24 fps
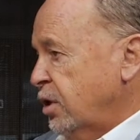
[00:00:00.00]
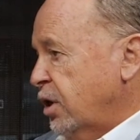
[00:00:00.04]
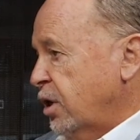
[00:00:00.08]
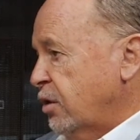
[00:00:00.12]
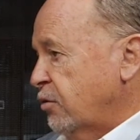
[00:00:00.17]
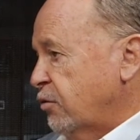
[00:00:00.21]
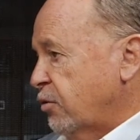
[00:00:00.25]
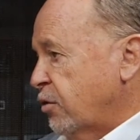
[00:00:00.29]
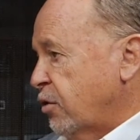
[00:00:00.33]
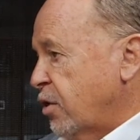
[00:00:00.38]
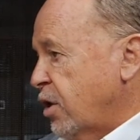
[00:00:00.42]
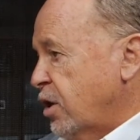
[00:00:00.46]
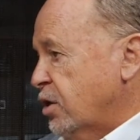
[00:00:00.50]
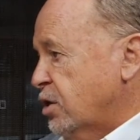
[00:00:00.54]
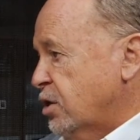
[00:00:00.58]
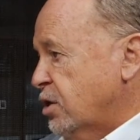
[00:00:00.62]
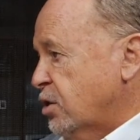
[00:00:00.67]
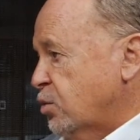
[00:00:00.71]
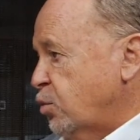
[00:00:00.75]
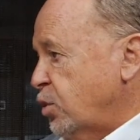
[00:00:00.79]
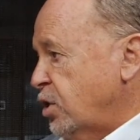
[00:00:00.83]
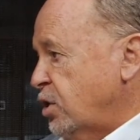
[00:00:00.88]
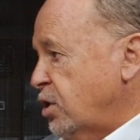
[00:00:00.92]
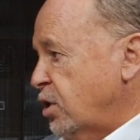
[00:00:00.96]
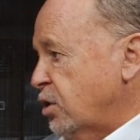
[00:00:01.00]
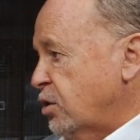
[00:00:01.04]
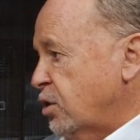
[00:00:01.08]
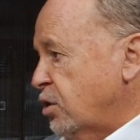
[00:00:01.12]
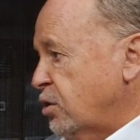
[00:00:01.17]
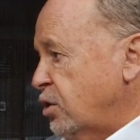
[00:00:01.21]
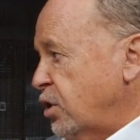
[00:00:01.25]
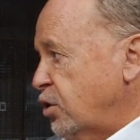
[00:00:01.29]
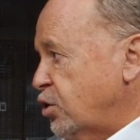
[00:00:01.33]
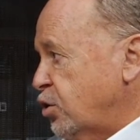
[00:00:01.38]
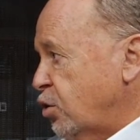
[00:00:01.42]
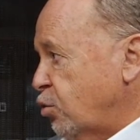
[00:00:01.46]
And for us, we think the
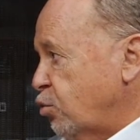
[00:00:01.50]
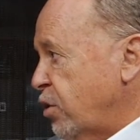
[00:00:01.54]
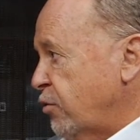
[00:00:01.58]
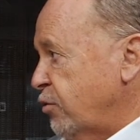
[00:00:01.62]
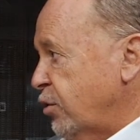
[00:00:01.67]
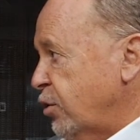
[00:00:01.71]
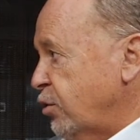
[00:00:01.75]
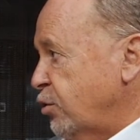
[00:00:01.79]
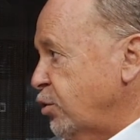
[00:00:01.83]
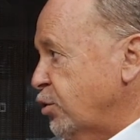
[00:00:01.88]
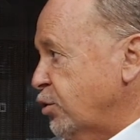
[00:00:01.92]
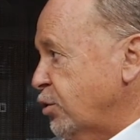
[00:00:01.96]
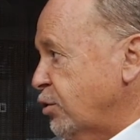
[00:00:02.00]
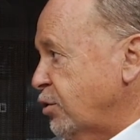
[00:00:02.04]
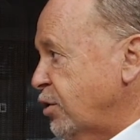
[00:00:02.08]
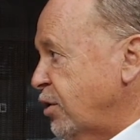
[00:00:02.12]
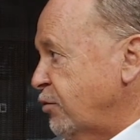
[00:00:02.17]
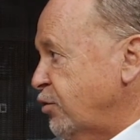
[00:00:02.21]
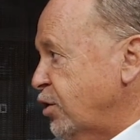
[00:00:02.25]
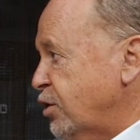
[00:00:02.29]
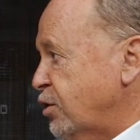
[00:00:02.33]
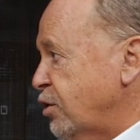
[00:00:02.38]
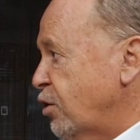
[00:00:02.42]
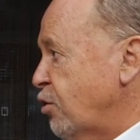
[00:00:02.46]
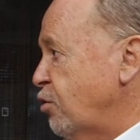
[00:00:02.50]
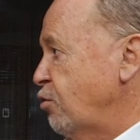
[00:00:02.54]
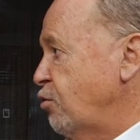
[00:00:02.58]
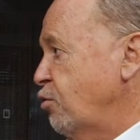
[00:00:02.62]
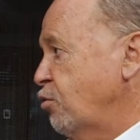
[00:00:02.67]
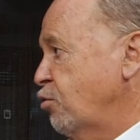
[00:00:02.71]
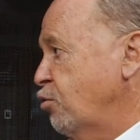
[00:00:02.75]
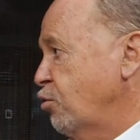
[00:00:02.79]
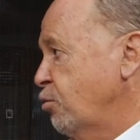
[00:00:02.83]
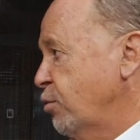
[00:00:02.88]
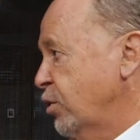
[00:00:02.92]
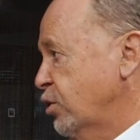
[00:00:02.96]
digital revolution gives us an
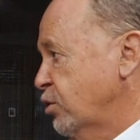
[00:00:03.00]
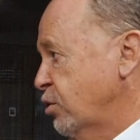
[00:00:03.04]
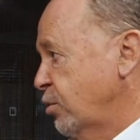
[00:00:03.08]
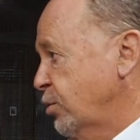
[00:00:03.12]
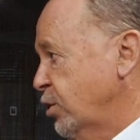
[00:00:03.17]
enormous